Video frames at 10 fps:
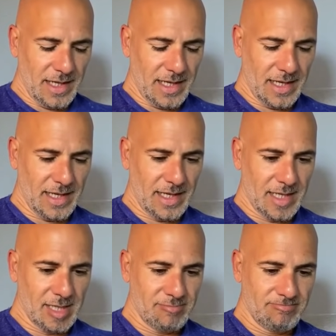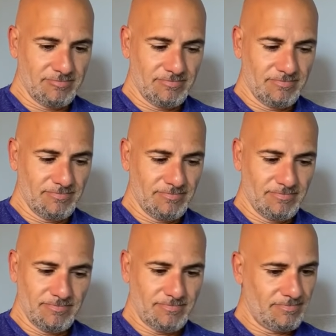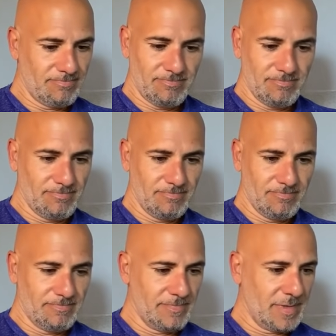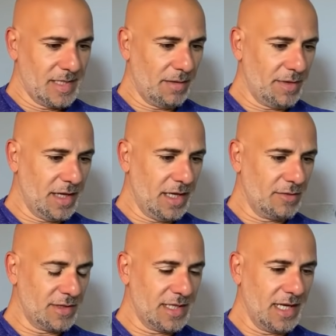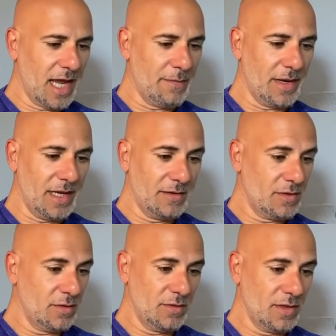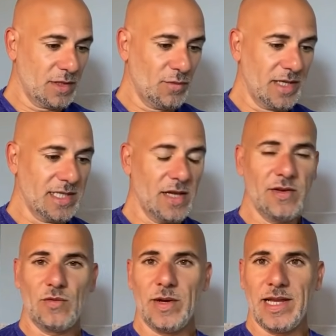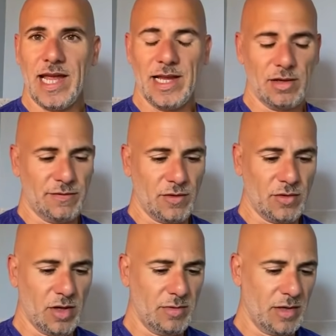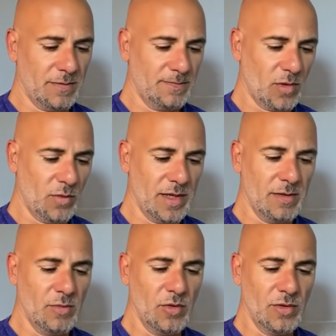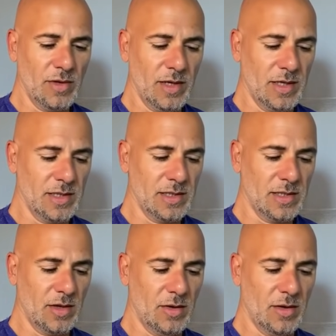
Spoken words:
Something interesting happening to the 27th, 28th of October, when the moon is